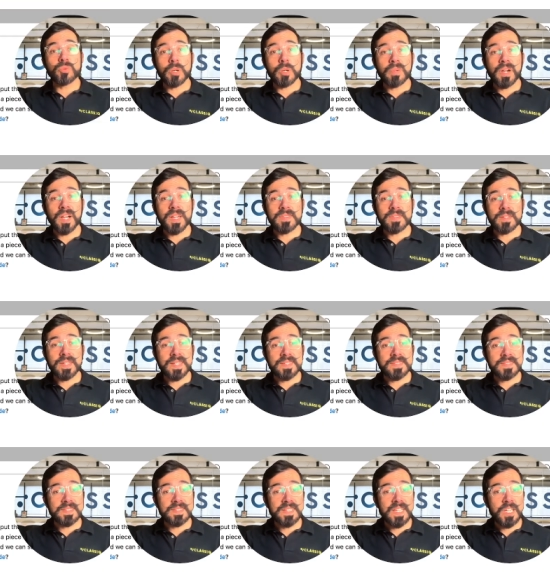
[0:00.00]
our Python
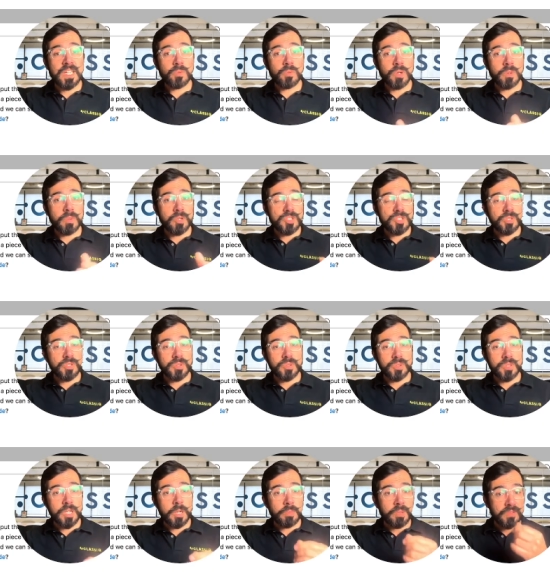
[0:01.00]
SDK where I'm going to show you
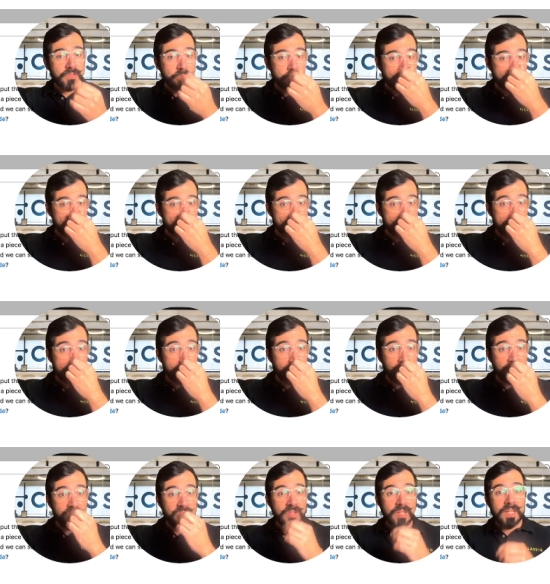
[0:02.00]
a couple of quick
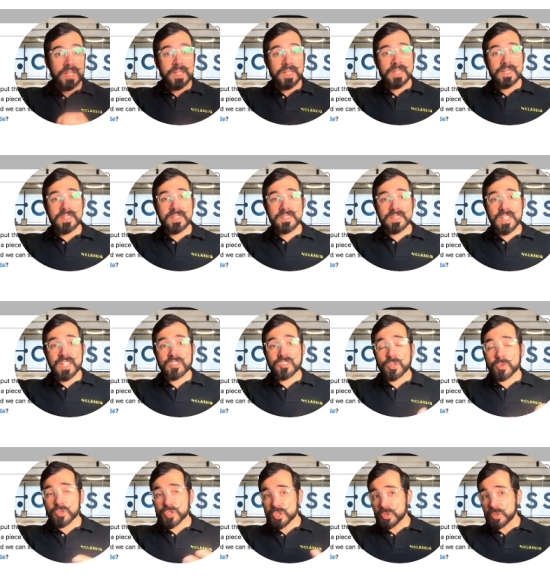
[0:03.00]
examples. In this case,
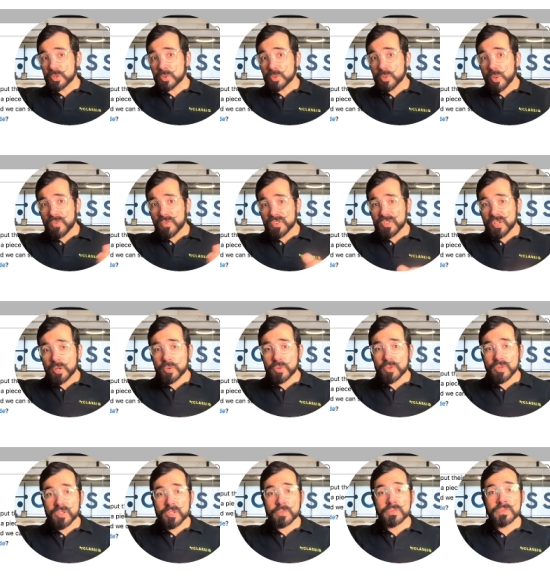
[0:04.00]
I'll show you a Grover's
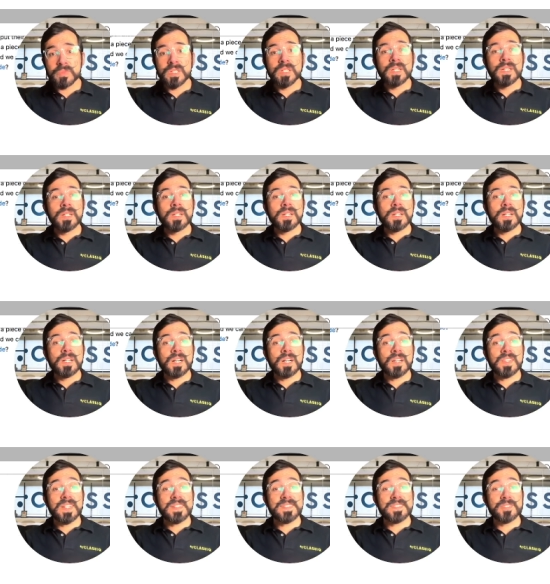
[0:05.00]
algorithm,
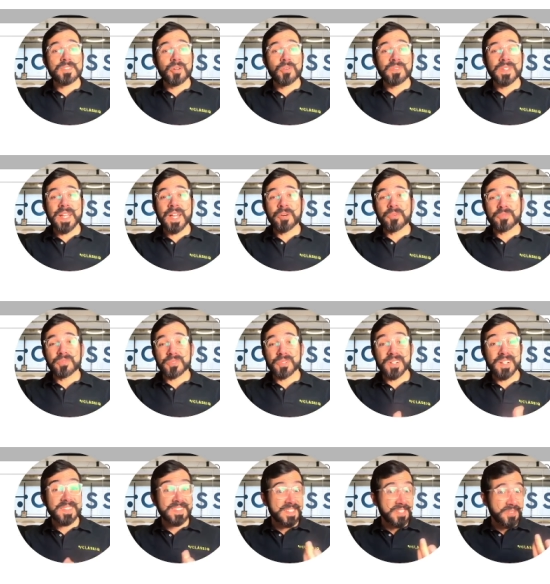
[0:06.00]
uh, that's solving out for
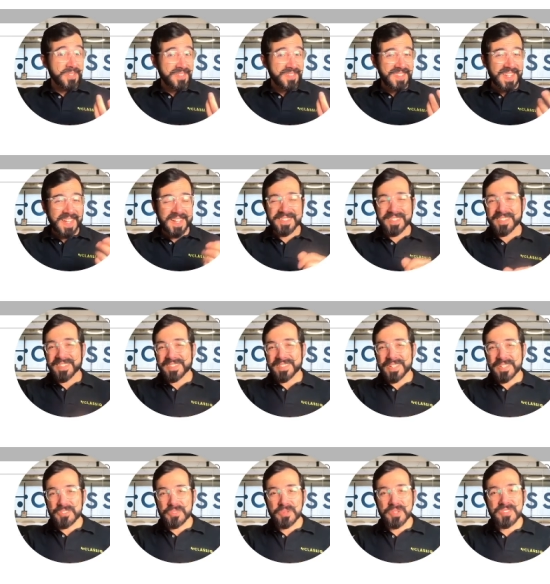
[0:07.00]
a secret Santa. So
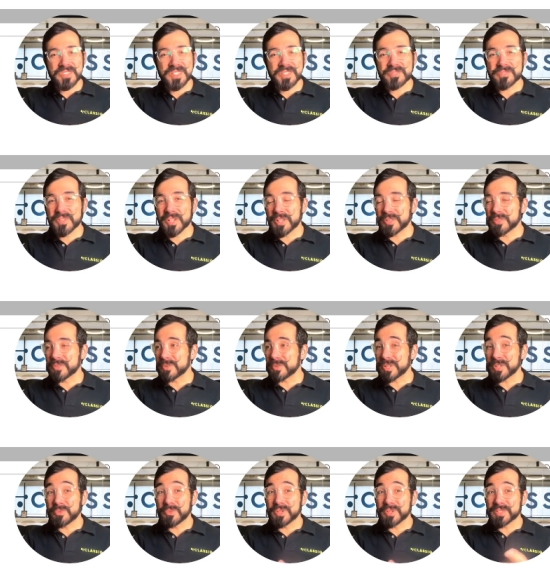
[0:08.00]
that's always a fun and
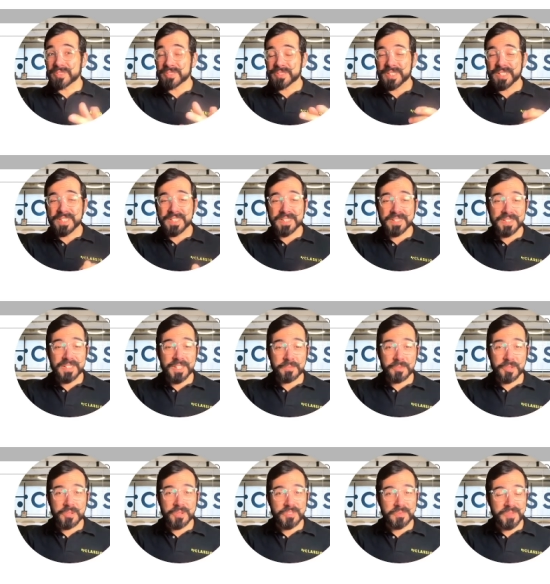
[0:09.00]
nerdy one. Uh,
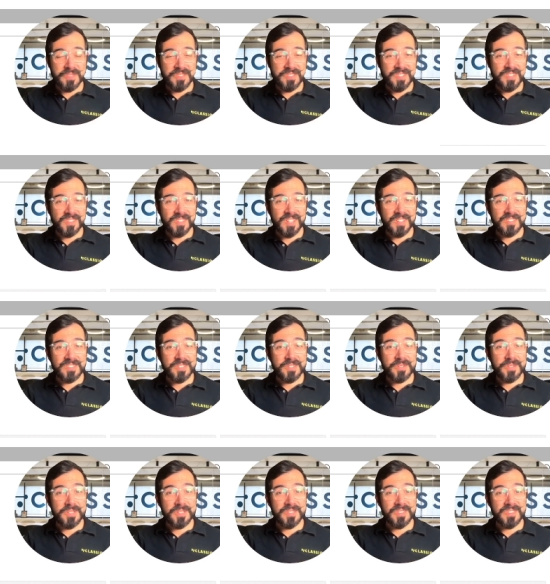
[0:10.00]
come Christmas this next year,
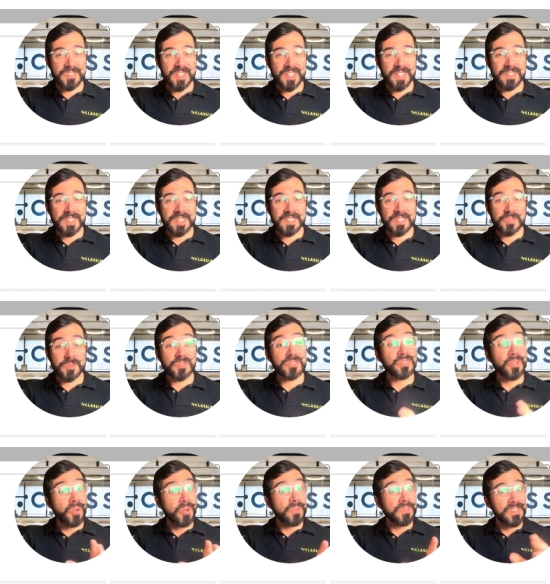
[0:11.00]
you can say that you
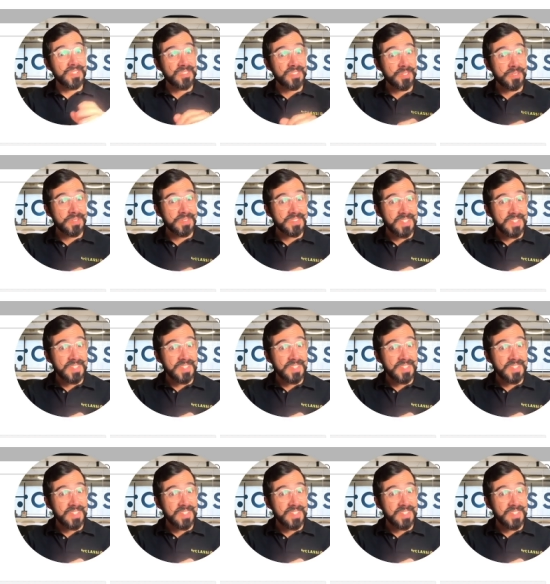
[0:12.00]
solved a secret